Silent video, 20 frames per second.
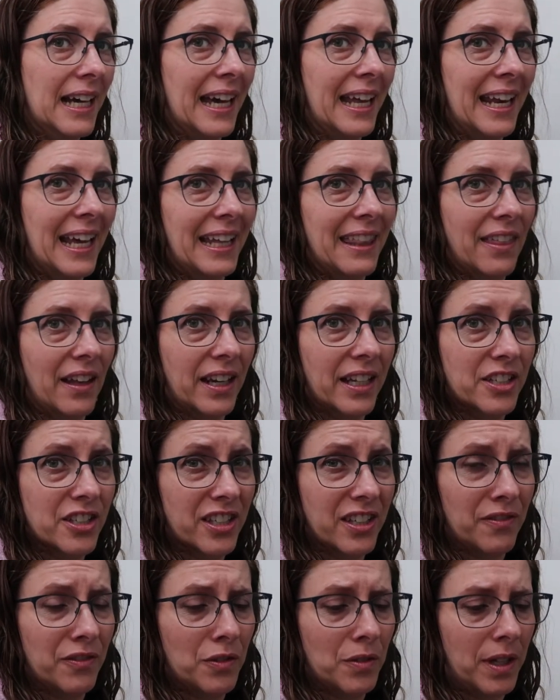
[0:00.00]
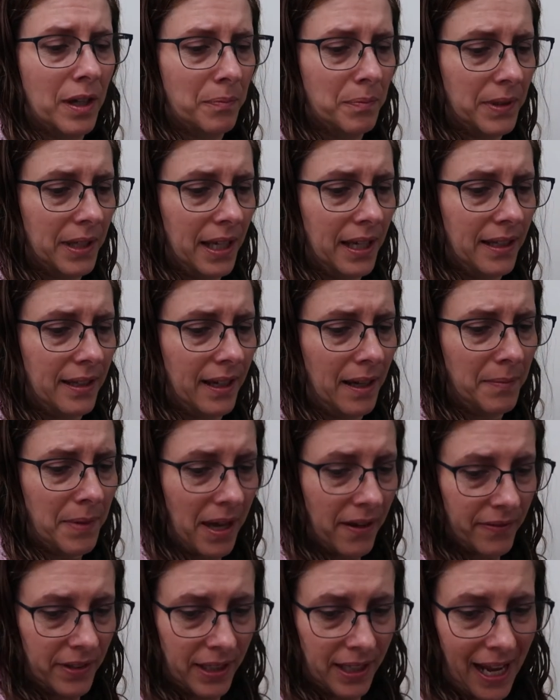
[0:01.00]
And I thought I should give you an update. I'm
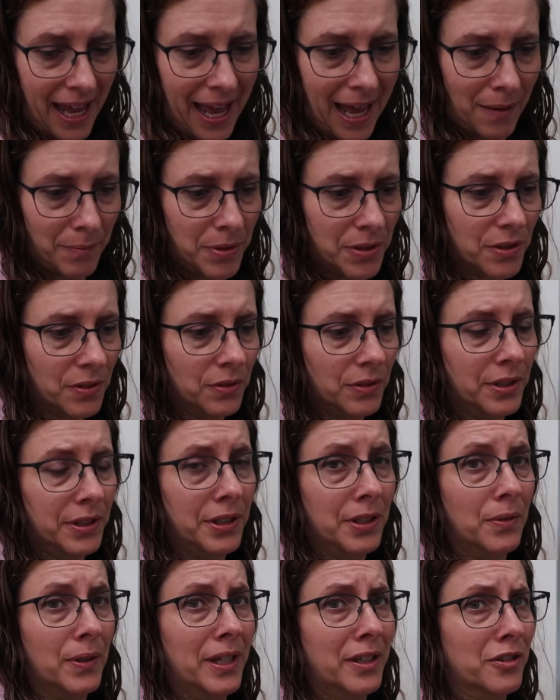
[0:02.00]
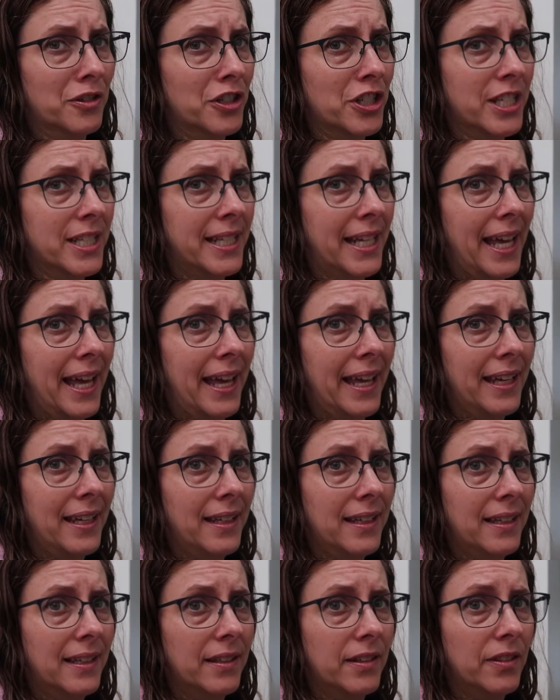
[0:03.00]
having an absolutely no energy
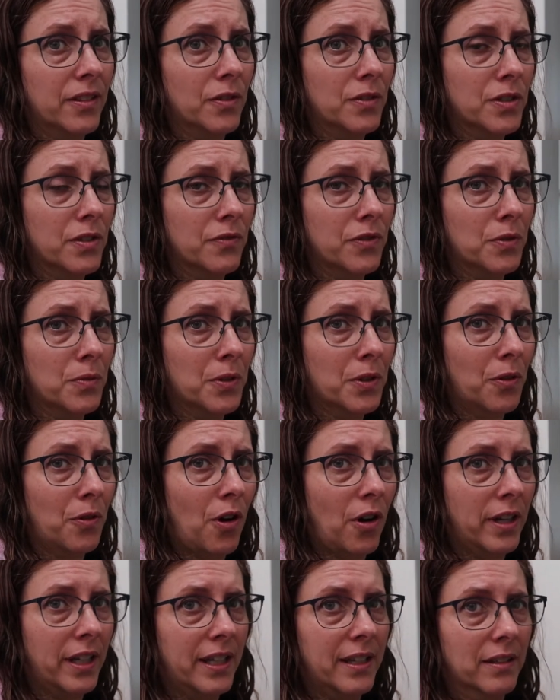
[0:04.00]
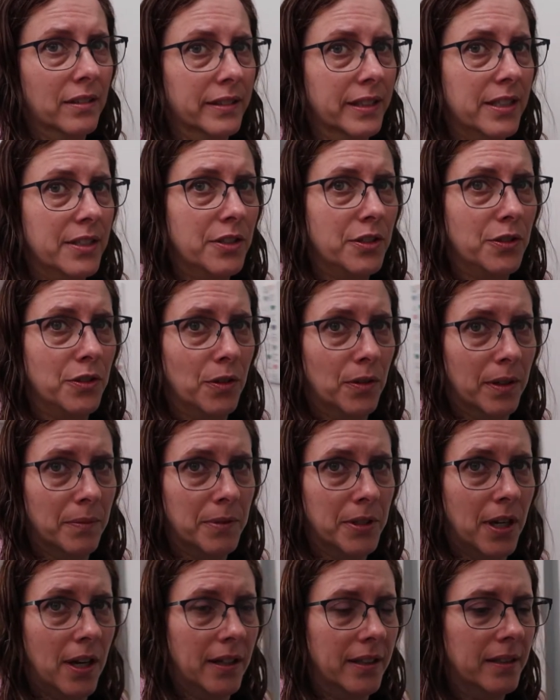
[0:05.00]
day. Those of you with chronic illness, do you know what
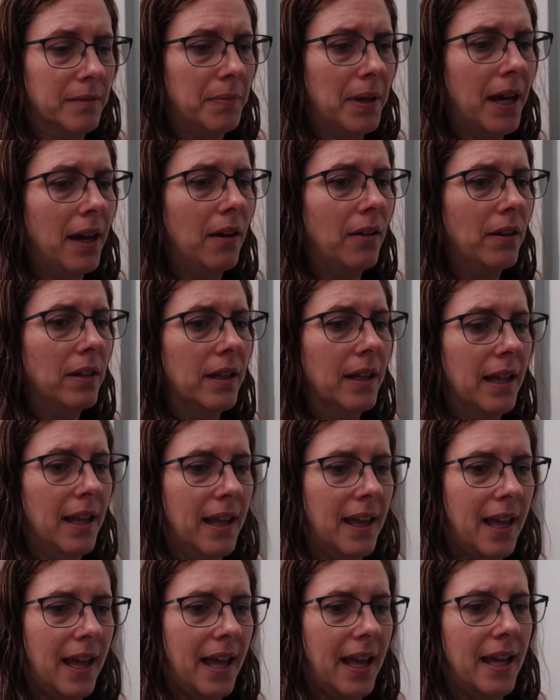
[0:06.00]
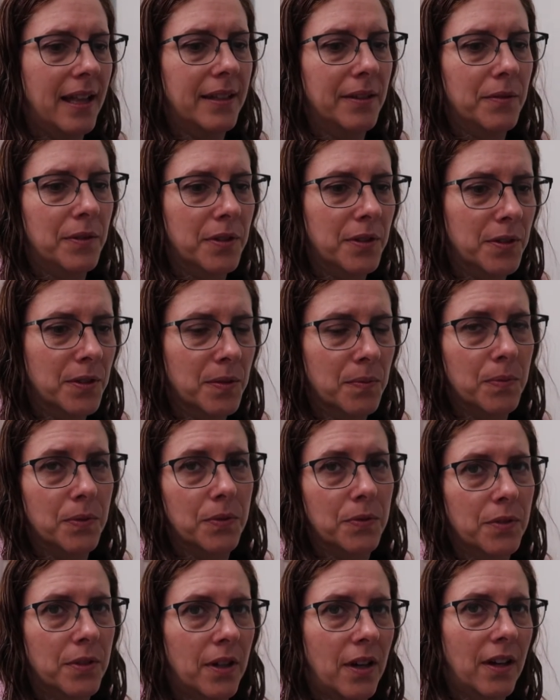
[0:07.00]
I'm talking about? Haley with the
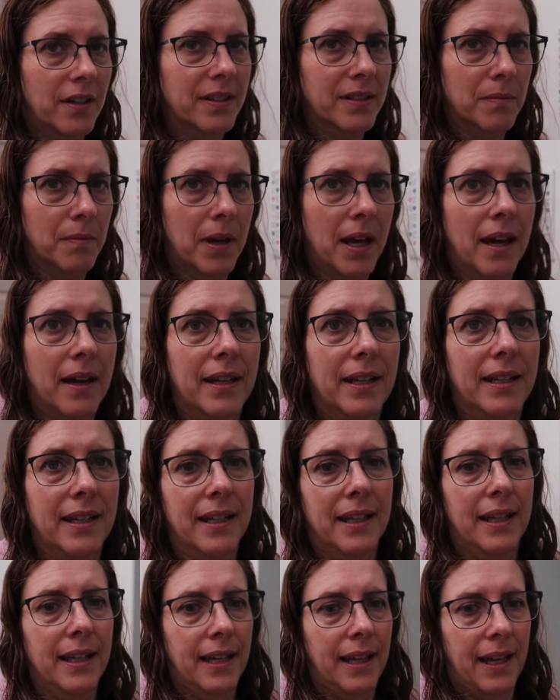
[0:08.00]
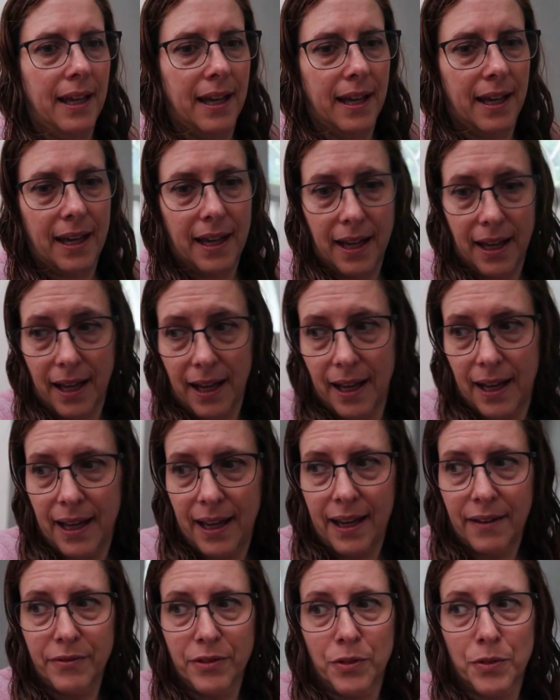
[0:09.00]
spoon talks about it. I
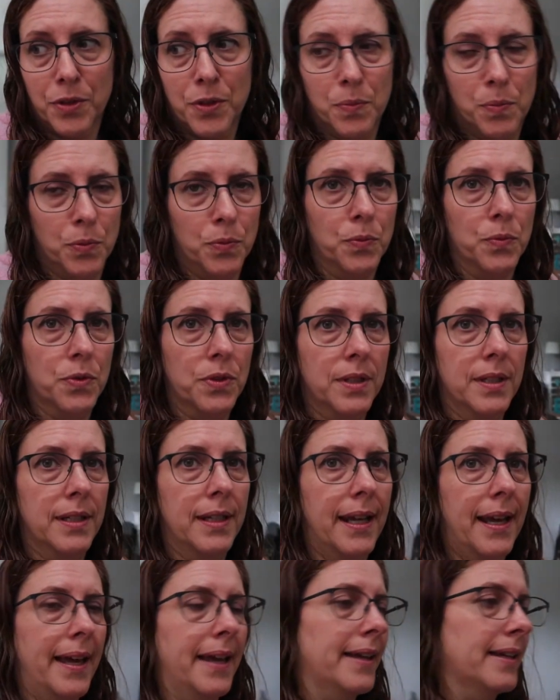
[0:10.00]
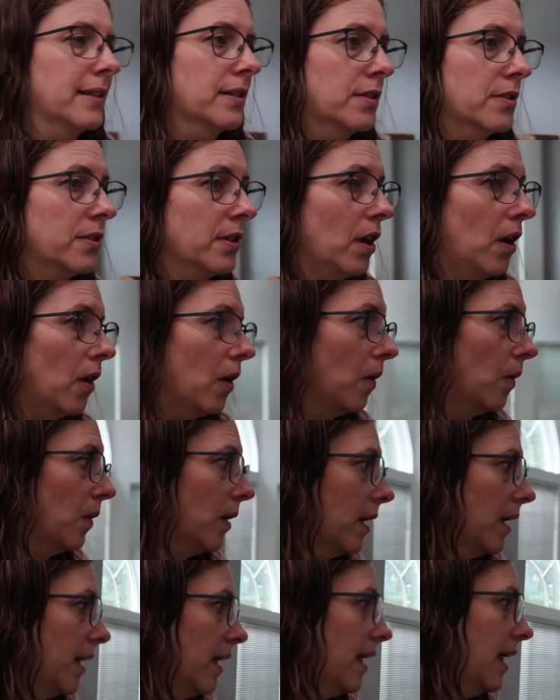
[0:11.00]
have no spoons today.
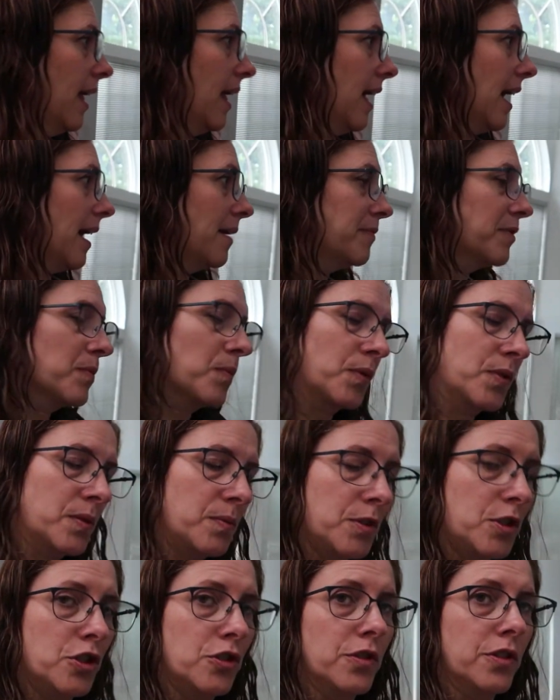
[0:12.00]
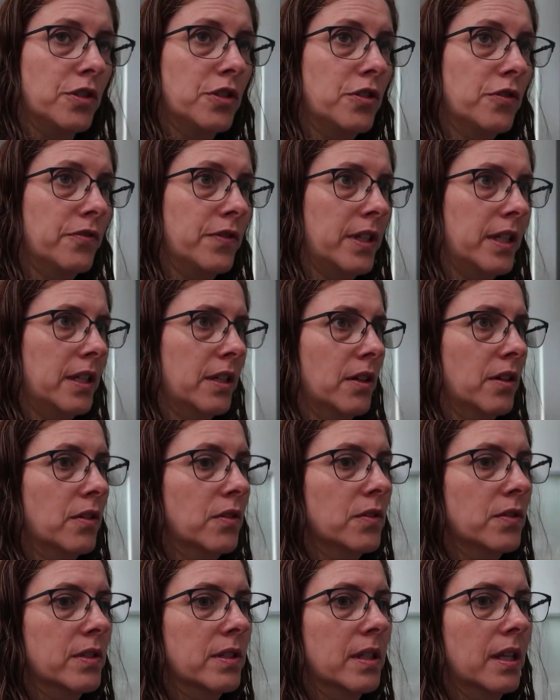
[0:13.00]
So I'm supposed to be shooting two
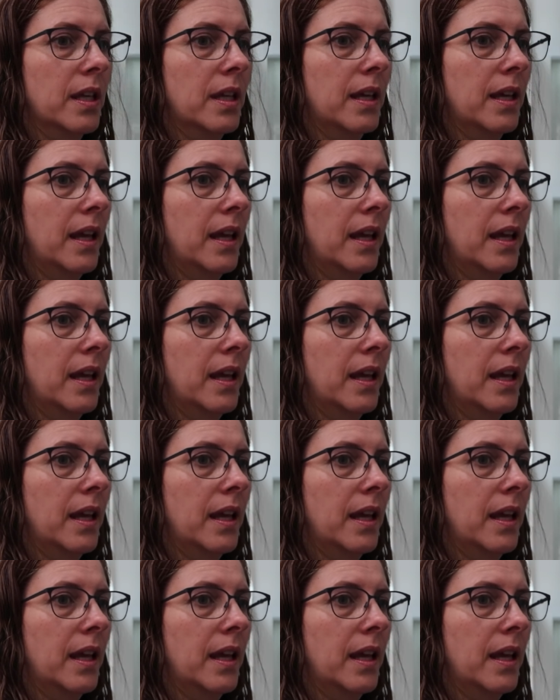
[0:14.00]
videos,